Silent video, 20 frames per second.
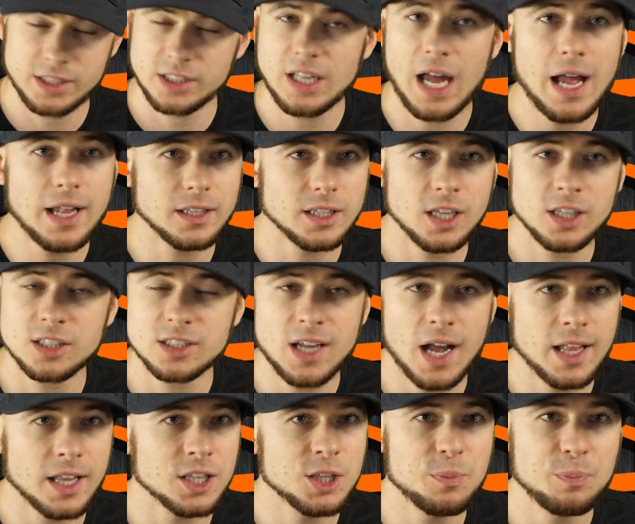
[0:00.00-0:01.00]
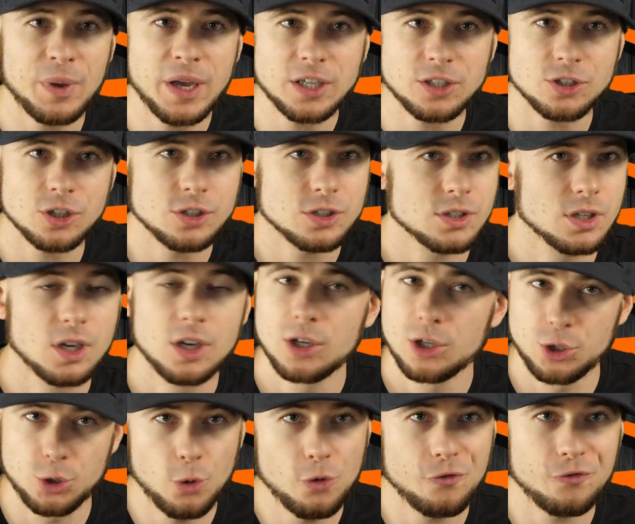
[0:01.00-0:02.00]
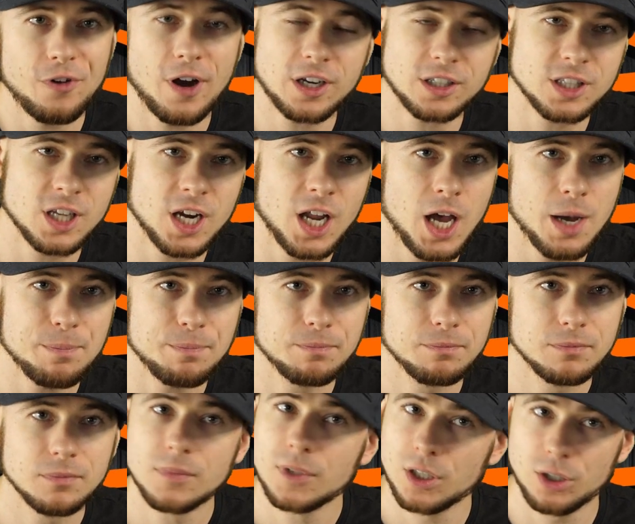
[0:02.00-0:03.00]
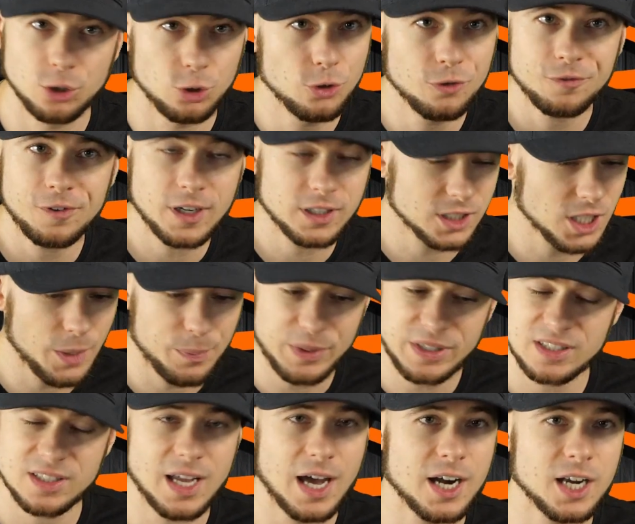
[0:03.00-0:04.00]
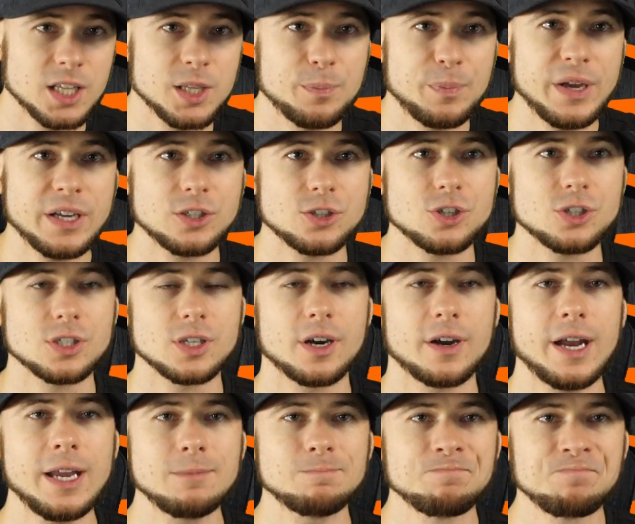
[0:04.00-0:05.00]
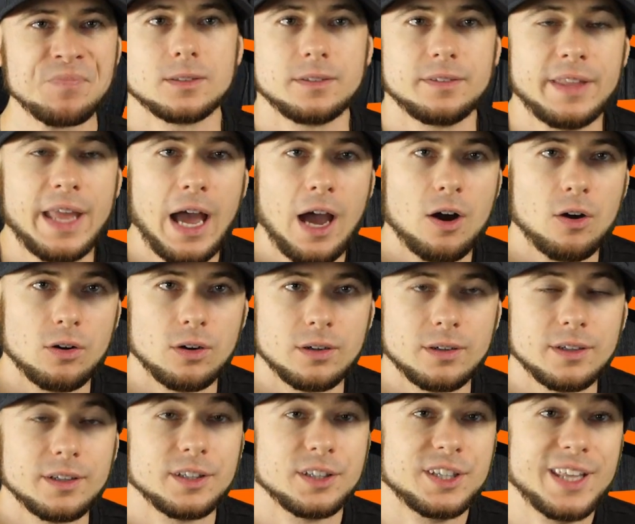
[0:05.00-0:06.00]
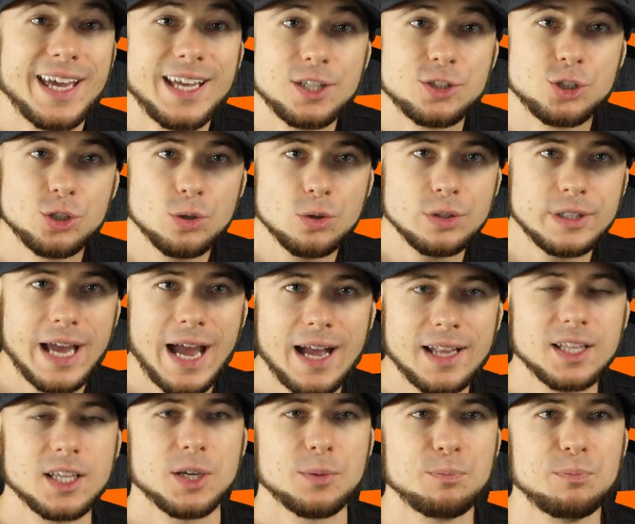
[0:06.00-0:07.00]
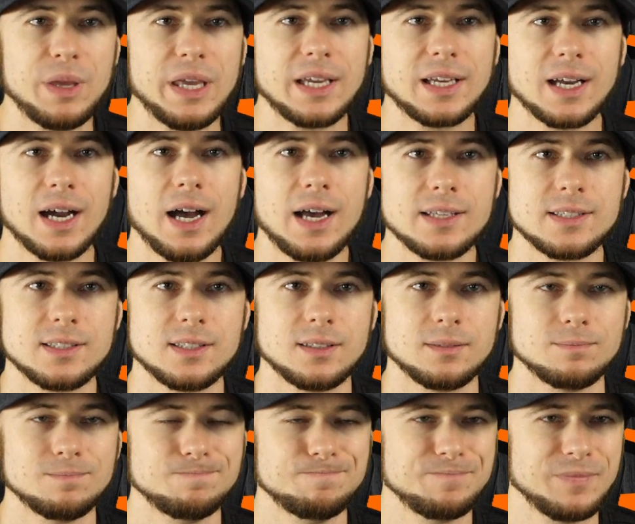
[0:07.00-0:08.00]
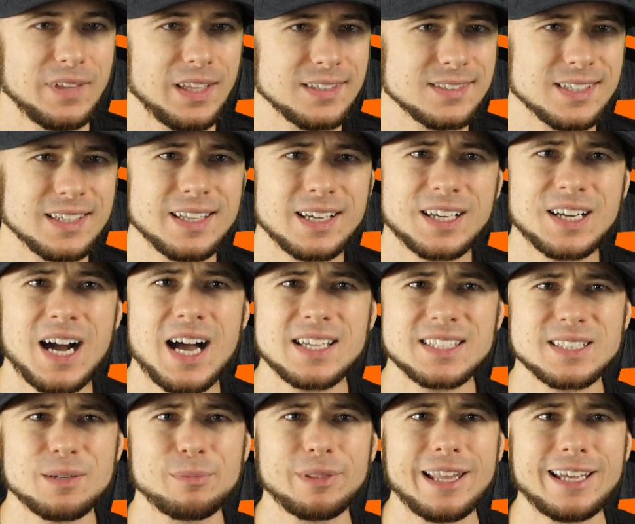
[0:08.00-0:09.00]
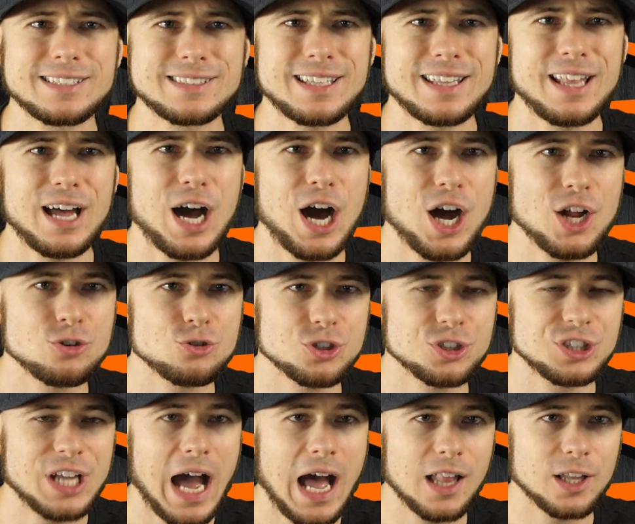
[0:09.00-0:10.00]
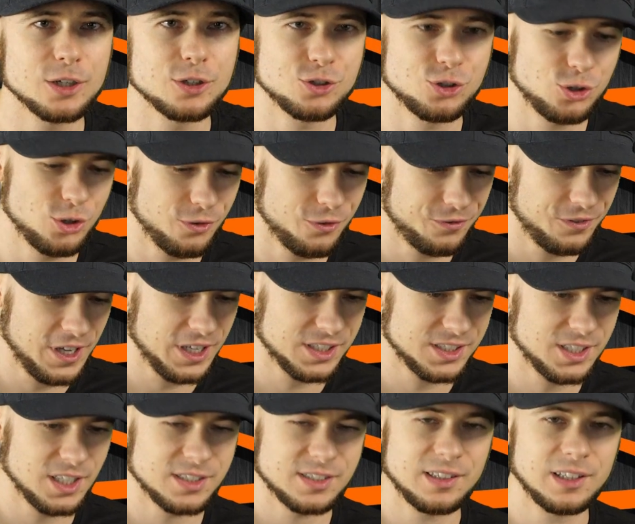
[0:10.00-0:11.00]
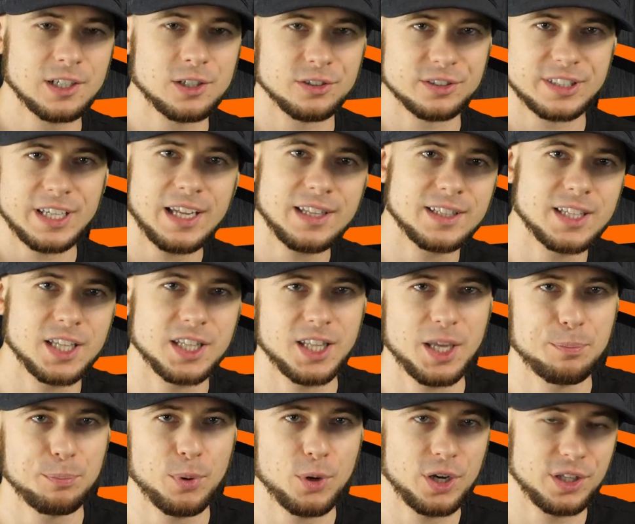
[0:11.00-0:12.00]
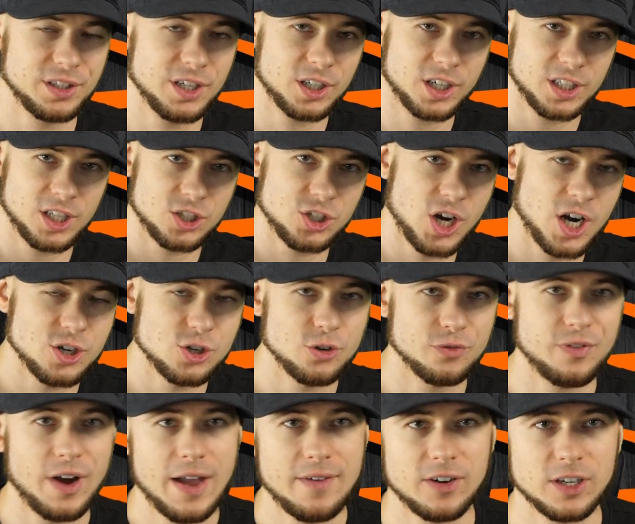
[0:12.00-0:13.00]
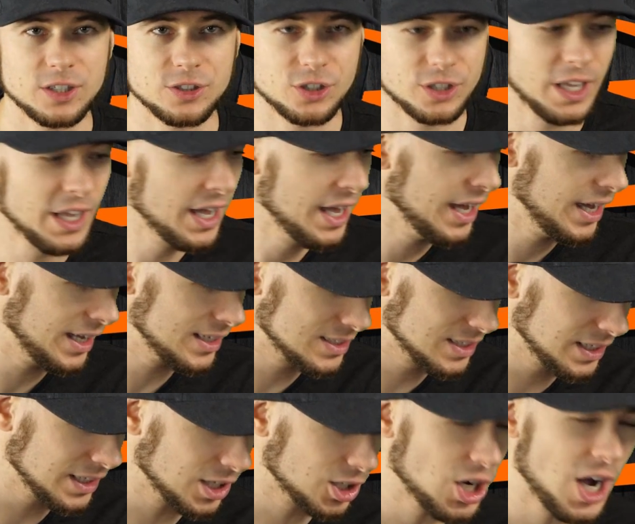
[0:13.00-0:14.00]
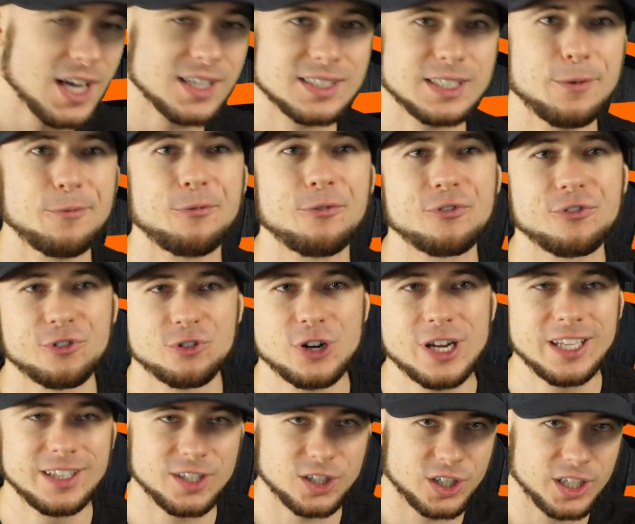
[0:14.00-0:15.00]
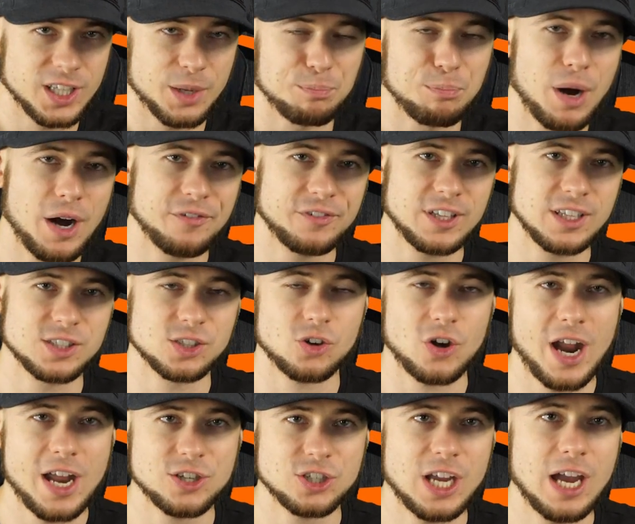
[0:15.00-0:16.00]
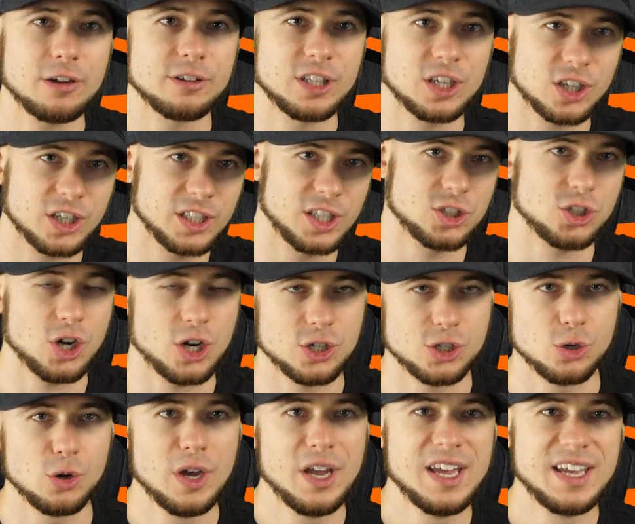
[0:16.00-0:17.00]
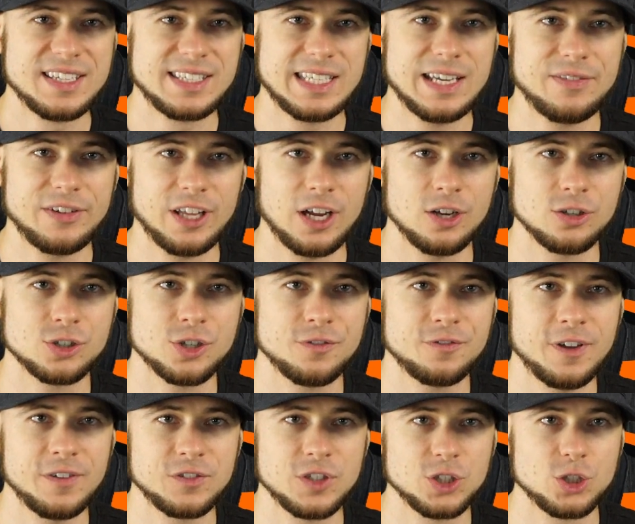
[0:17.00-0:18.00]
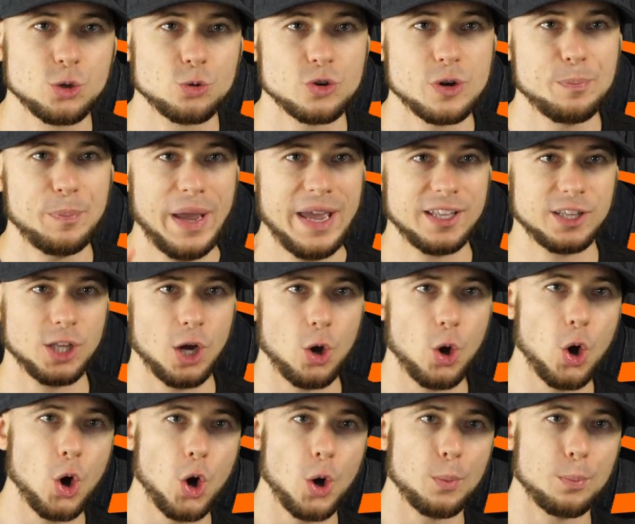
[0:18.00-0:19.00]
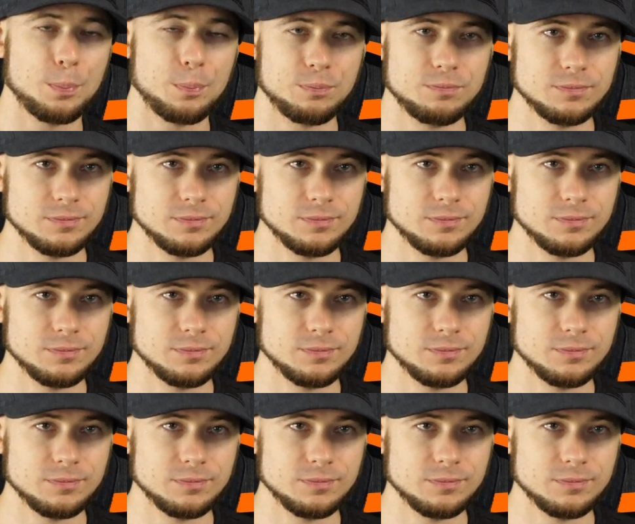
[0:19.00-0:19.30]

not in the pictures, you fucked it up. You fucked up, it's not on the pictures, all right? Now, they do that because it's gonna cost them less than $100 to fix this little dent that they put in. They're gonna charge you $500. It's gonna cost them free. They're gonna buff that scratch out. They're gonna charge you $750 to repaint the whole